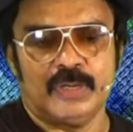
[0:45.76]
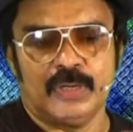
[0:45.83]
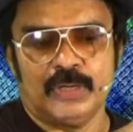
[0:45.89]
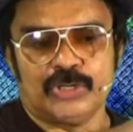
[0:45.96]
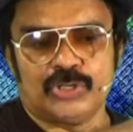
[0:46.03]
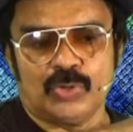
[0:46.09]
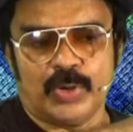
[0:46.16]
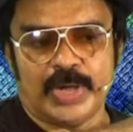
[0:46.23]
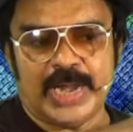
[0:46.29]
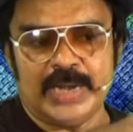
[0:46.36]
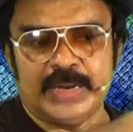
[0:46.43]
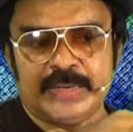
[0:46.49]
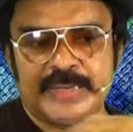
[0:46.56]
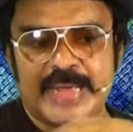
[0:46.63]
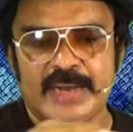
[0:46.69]
So
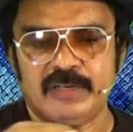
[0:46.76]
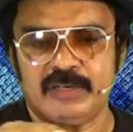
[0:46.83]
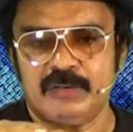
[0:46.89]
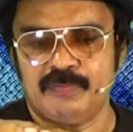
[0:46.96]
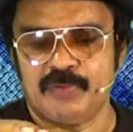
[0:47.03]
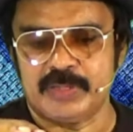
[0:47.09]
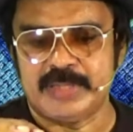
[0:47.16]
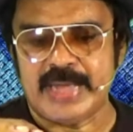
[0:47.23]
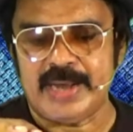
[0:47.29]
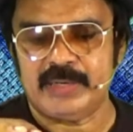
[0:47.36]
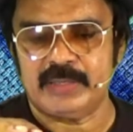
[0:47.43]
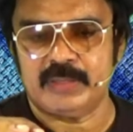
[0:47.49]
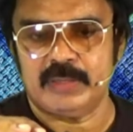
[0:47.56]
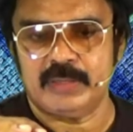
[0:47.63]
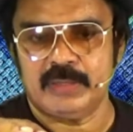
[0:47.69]
for
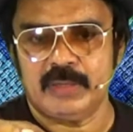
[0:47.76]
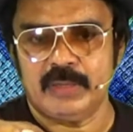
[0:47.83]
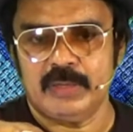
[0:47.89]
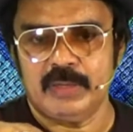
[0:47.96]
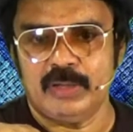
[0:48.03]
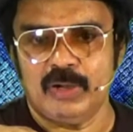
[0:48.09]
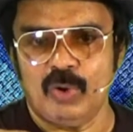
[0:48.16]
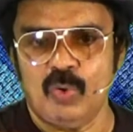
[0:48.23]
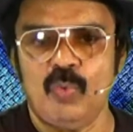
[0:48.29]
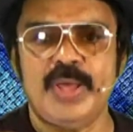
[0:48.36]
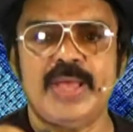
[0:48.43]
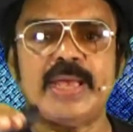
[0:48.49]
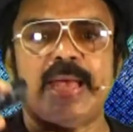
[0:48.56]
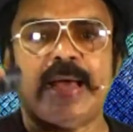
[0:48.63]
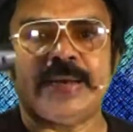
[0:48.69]
that, we
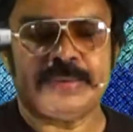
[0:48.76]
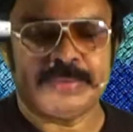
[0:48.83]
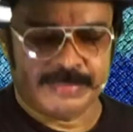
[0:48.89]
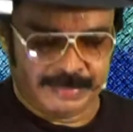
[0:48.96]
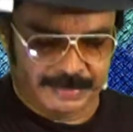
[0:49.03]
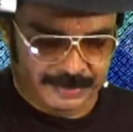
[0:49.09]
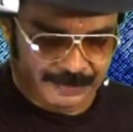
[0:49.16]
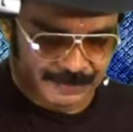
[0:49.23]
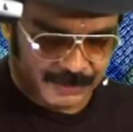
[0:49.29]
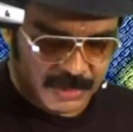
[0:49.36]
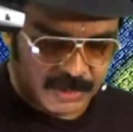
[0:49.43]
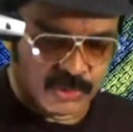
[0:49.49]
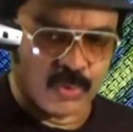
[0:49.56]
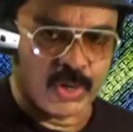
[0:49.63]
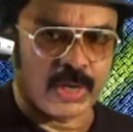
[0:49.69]
can
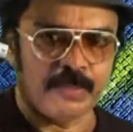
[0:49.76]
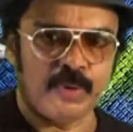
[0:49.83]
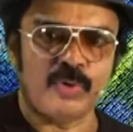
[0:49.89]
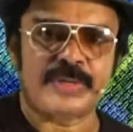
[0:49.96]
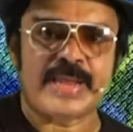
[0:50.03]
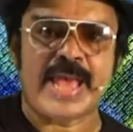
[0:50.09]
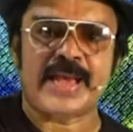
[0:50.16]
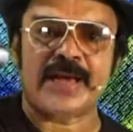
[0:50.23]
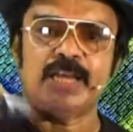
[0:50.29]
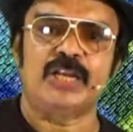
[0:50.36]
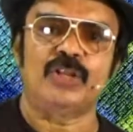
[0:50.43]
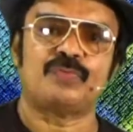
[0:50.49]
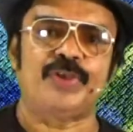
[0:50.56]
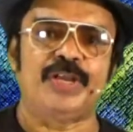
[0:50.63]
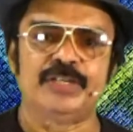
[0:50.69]
talk about angle
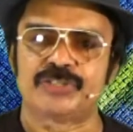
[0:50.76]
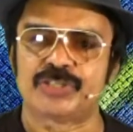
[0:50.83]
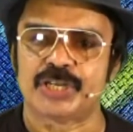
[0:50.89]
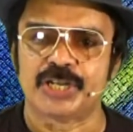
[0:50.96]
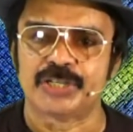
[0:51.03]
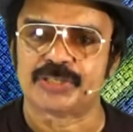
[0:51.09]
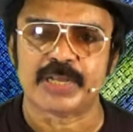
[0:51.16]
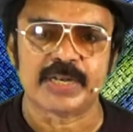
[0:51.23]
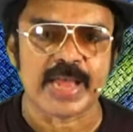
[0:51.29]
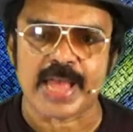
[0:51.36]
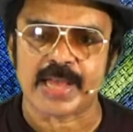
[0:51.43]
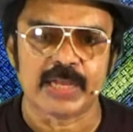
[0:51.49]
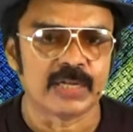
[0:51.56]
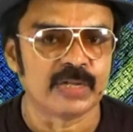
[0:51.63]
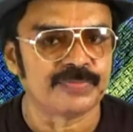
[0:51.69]
of incidence and
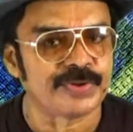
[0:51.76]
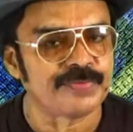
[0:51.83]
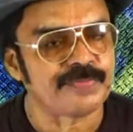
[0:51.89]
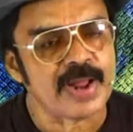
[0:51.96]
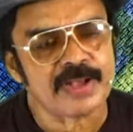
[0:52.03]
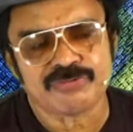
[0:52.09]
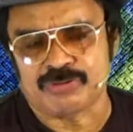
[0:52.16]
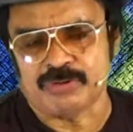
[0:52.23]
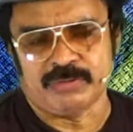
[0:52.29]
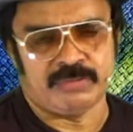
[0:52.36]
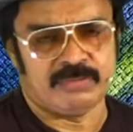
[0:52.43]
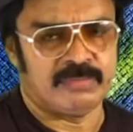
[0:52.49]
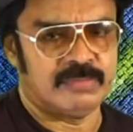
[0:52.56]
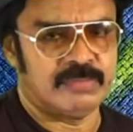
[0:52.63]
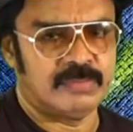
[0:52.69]
angle of refraction,
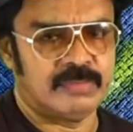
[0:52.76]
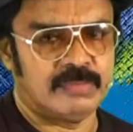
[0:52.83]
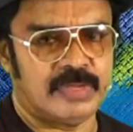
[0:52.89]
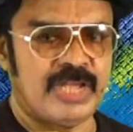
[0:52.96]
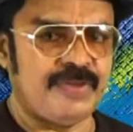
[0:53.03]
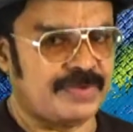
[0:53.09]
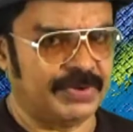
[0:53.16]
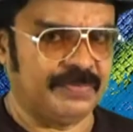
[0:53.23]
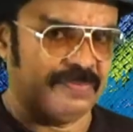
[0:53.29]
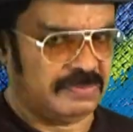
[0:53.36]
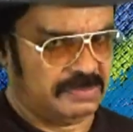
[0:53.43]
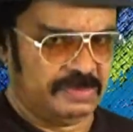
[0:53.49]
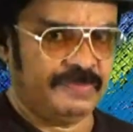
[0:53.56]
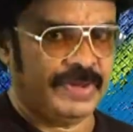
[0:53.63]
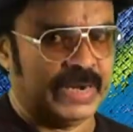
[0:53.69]
even
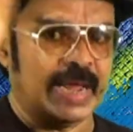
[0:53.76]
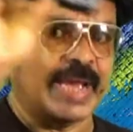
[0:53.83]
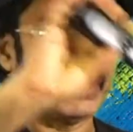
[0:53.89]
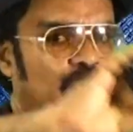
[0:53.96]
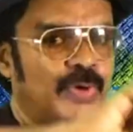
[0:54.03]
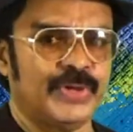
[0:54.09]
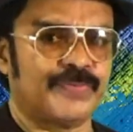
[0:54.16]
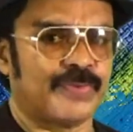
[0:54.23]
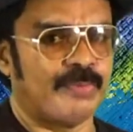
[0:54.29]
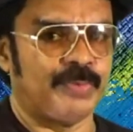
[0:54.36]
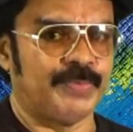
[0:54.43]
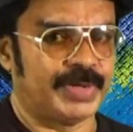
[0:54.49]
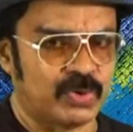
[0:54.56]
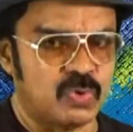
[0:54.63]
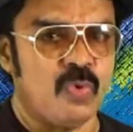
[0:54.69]
when light going from a
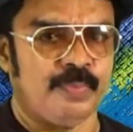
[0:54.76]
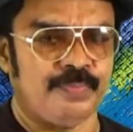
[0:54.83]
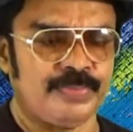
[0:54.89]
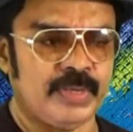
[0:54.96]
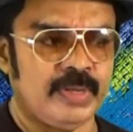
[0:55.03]
vacuum.